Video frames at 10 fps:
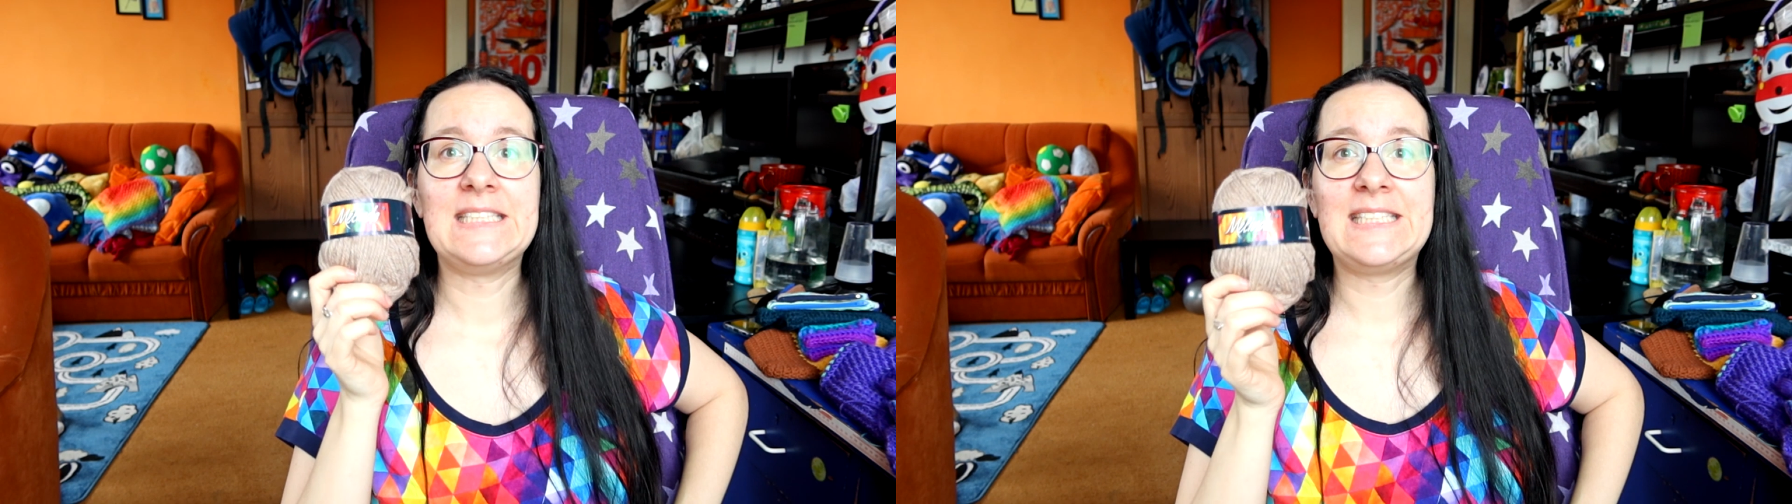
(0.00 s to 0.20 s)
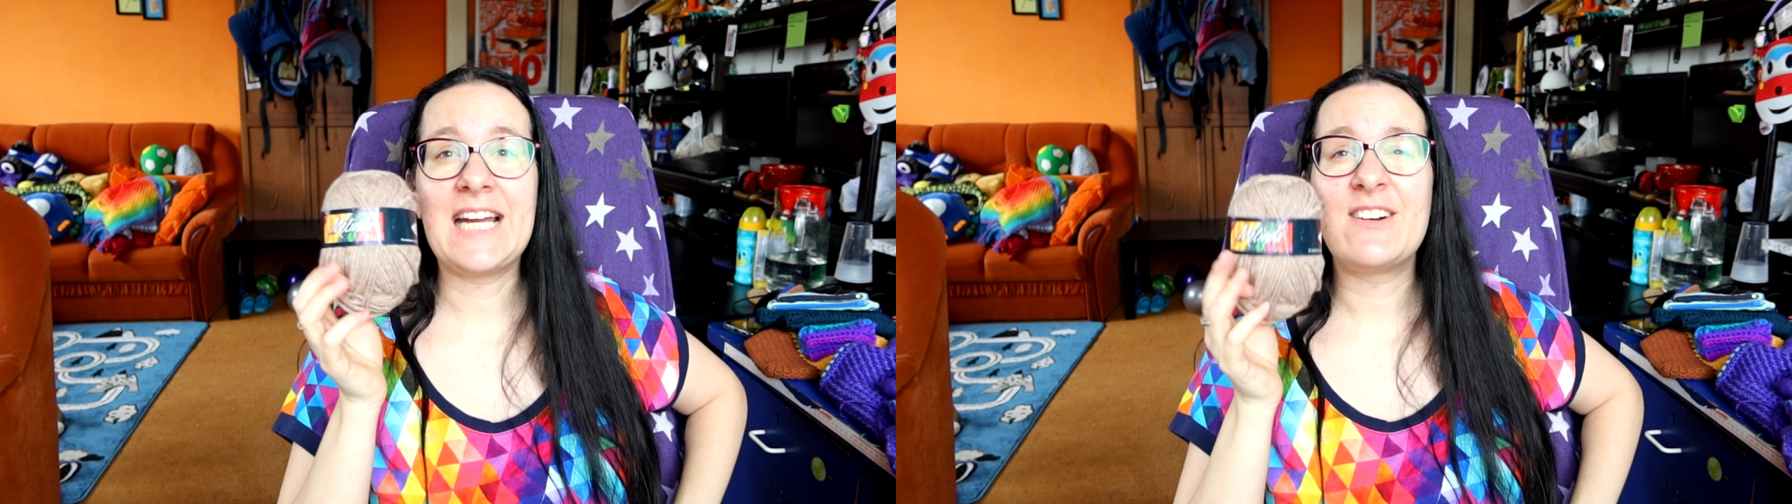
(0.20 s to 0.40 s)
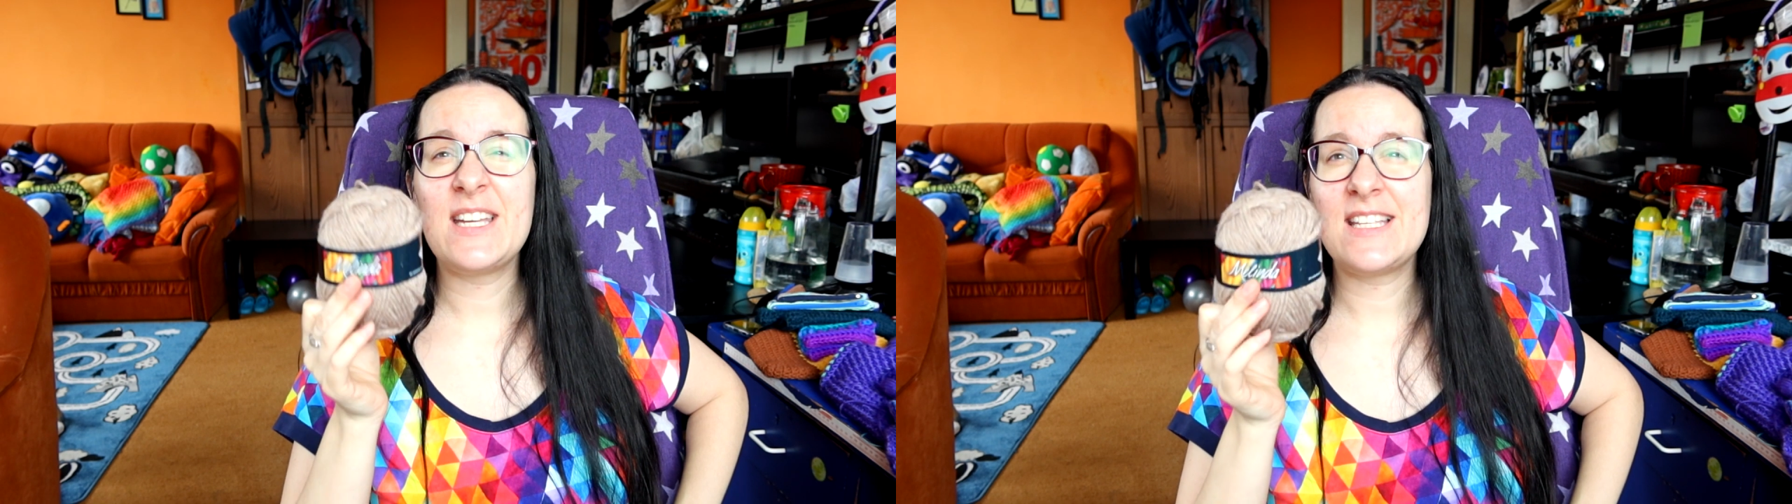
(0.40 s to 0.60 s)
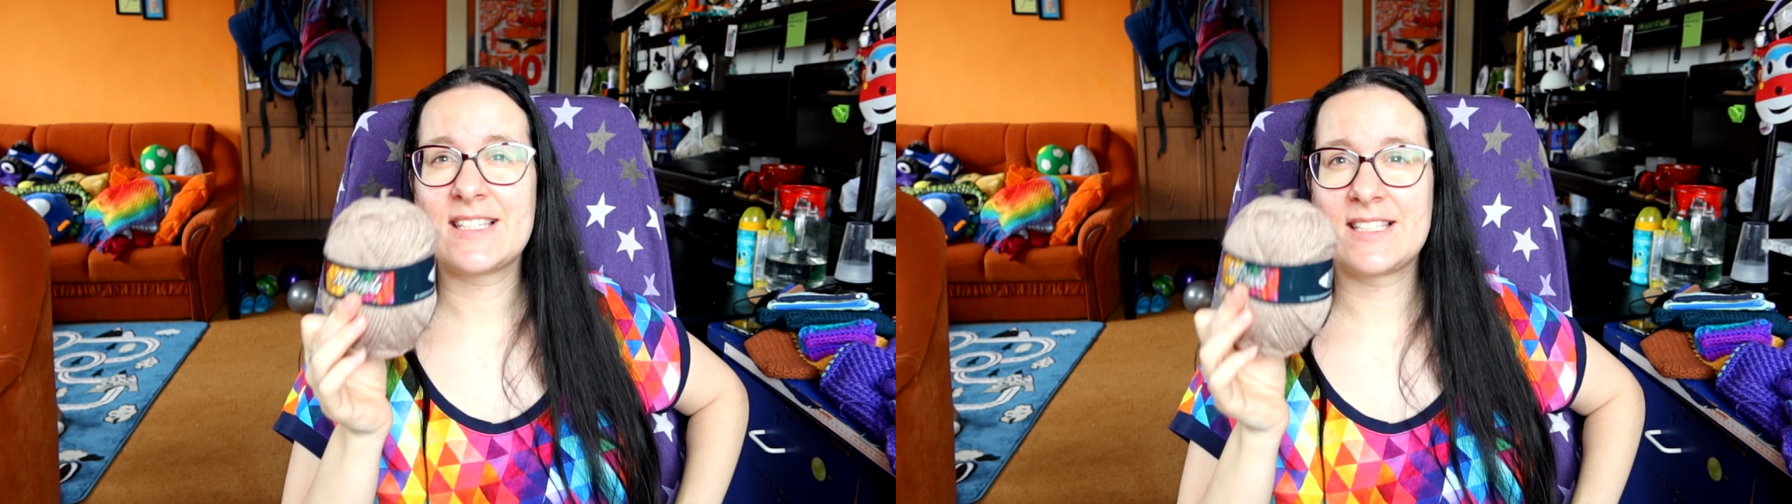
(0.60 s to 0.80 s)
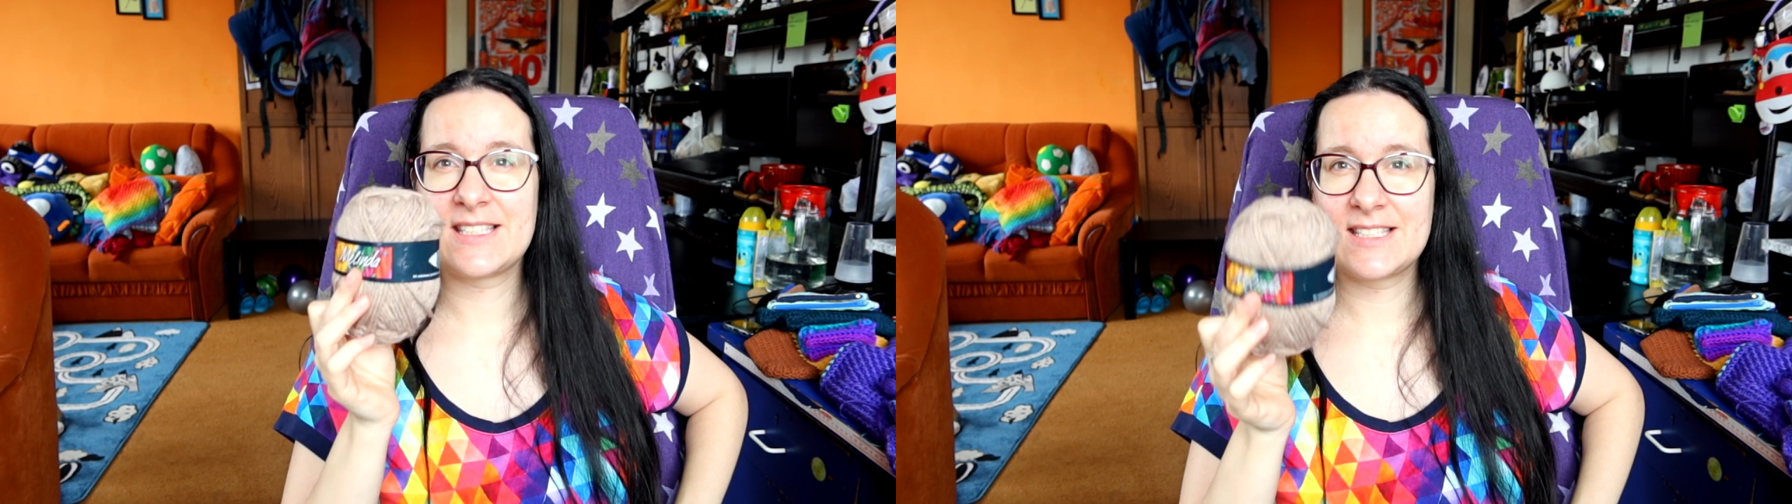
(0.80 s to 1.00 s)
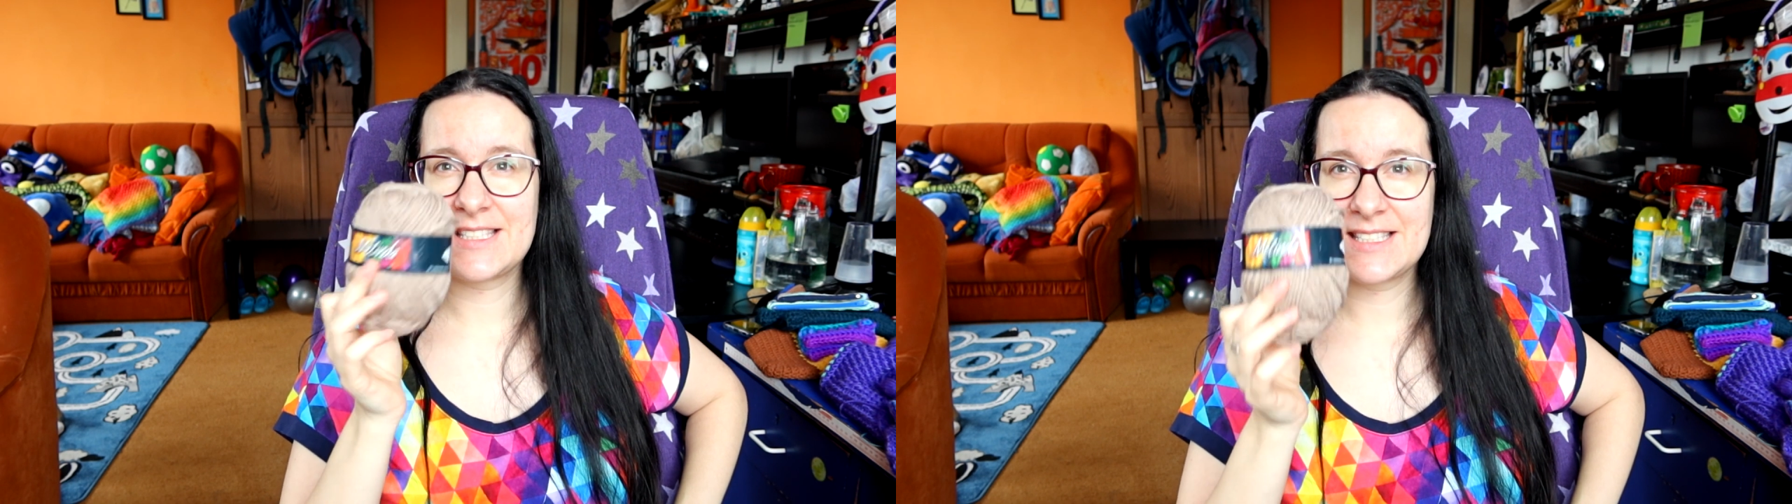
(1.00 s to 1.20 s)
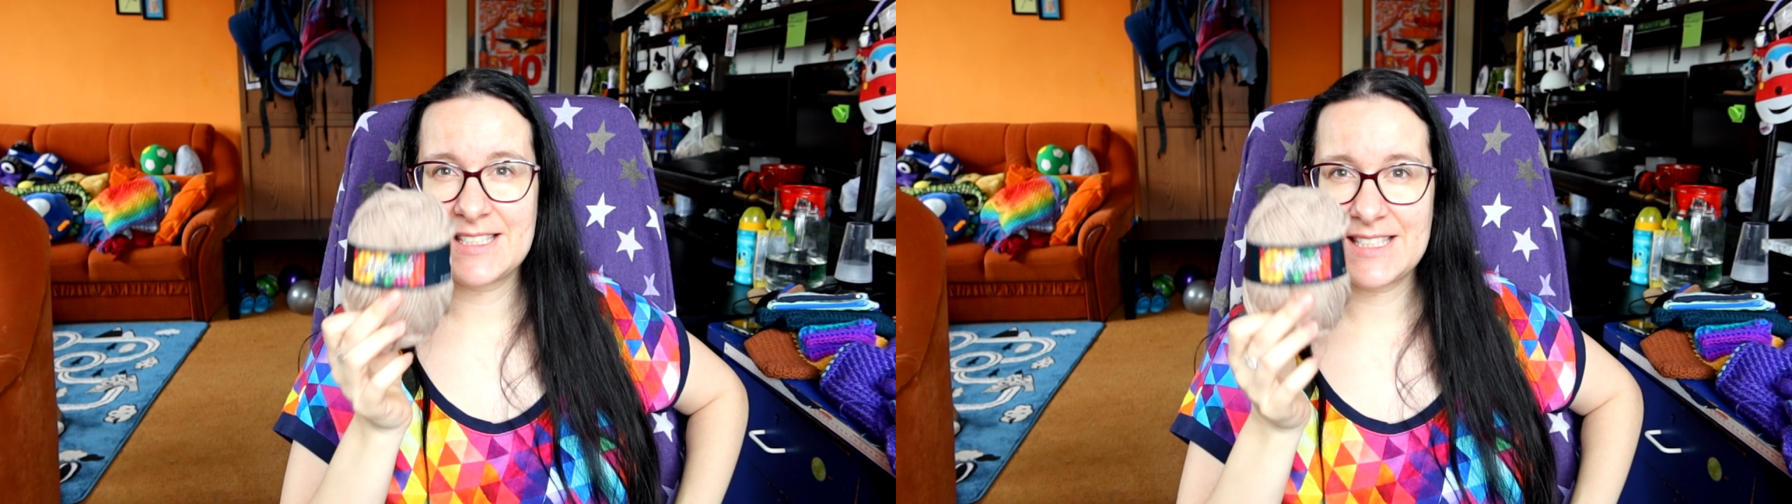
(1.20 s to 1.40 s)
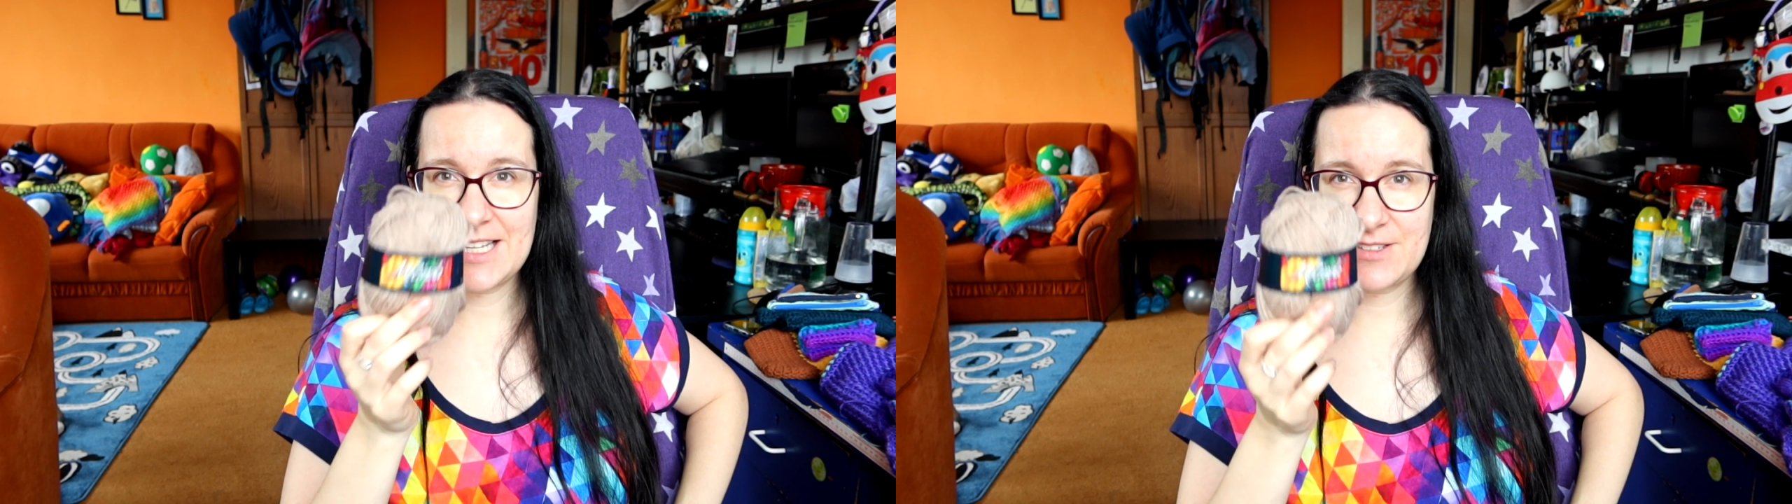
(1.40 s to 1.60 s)
There is
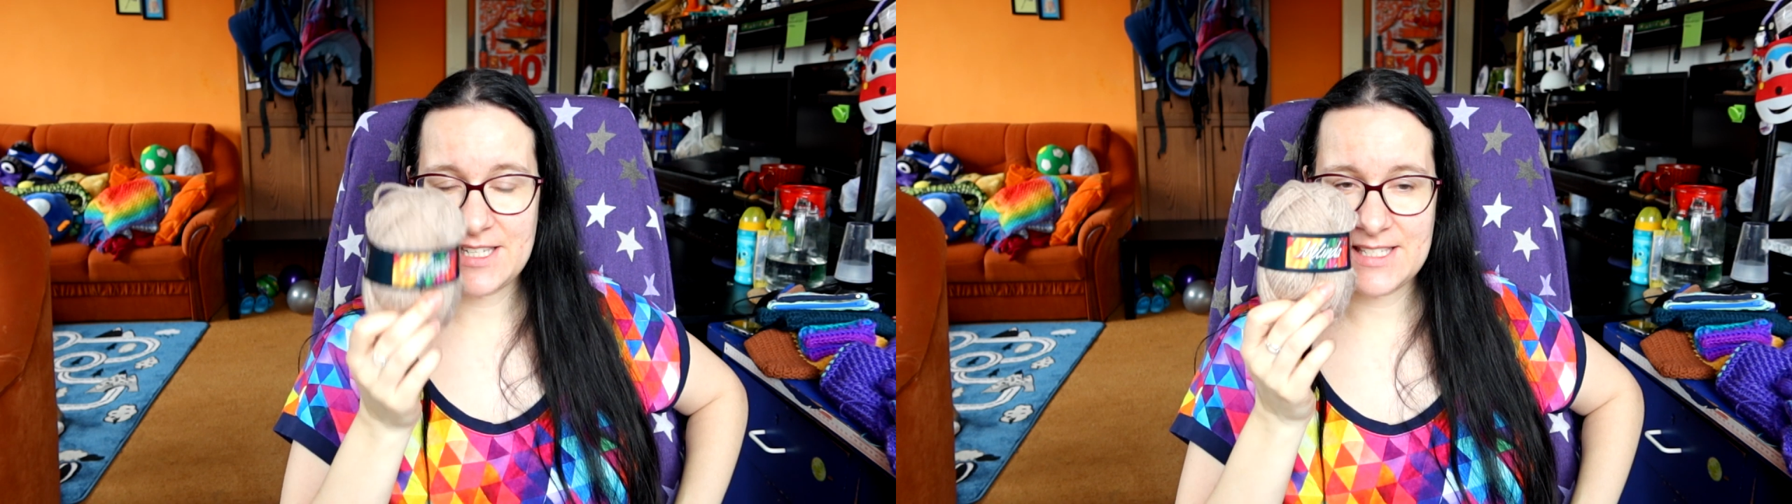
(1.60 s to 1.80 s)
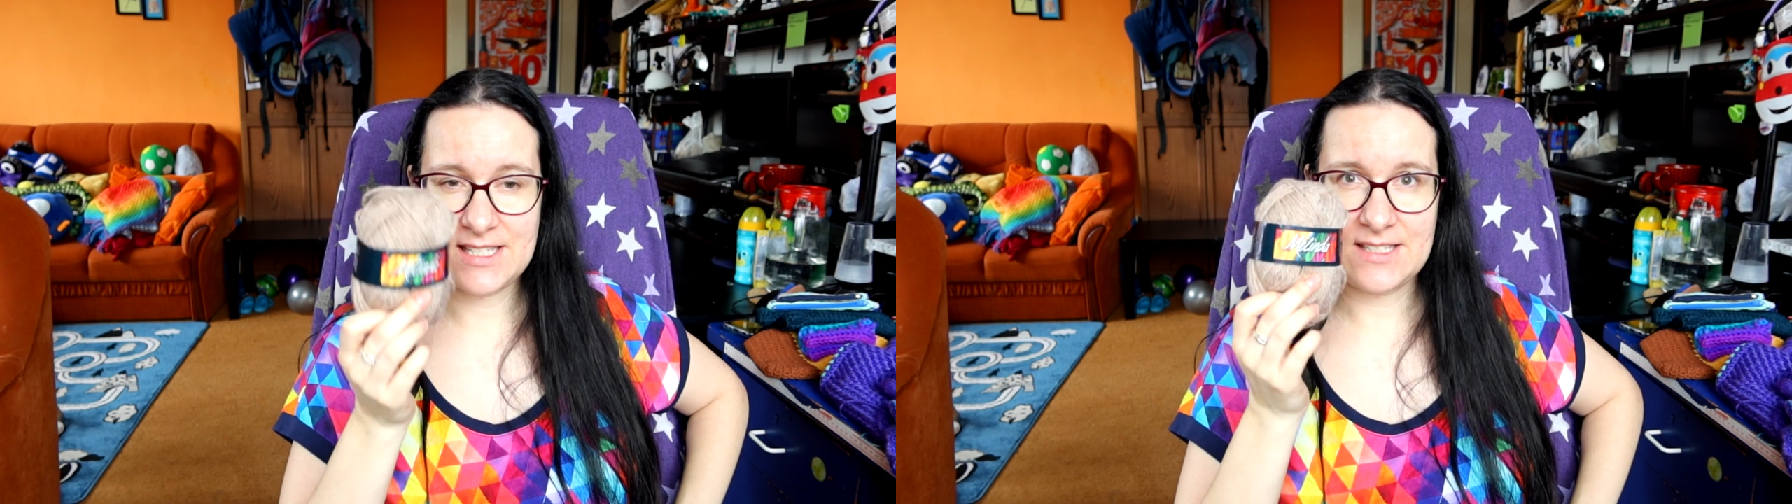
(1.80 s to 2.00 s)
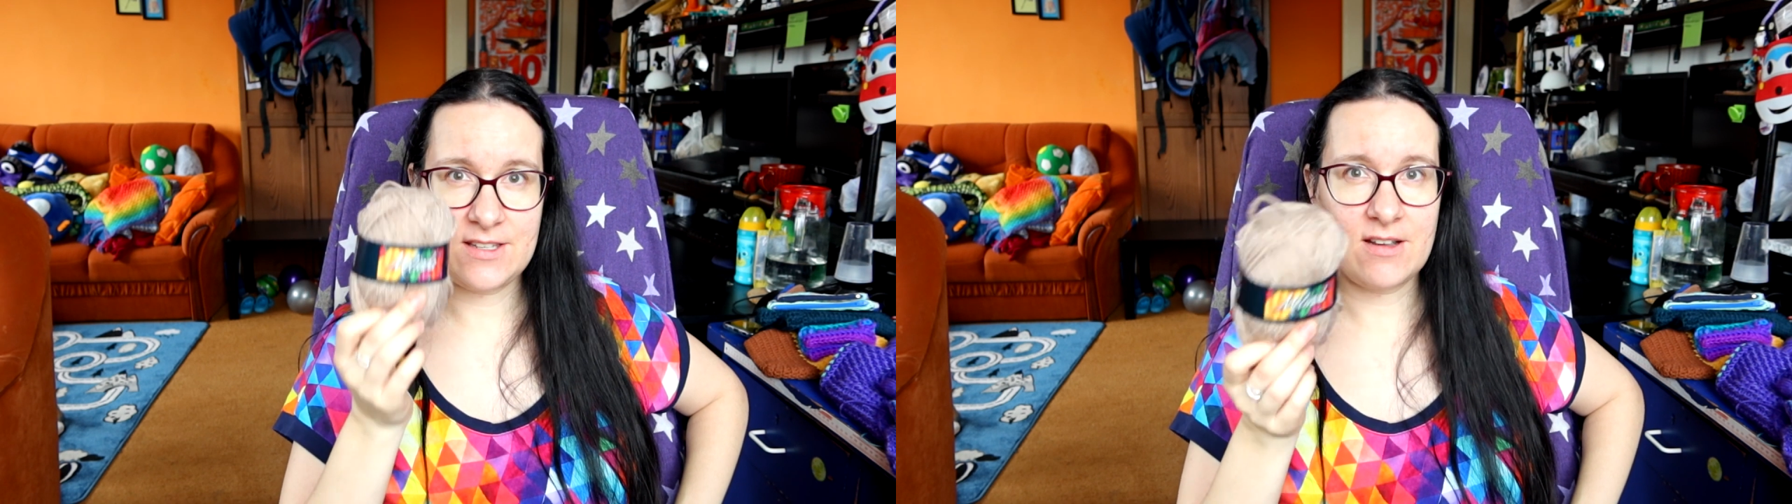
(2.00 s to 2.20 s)
this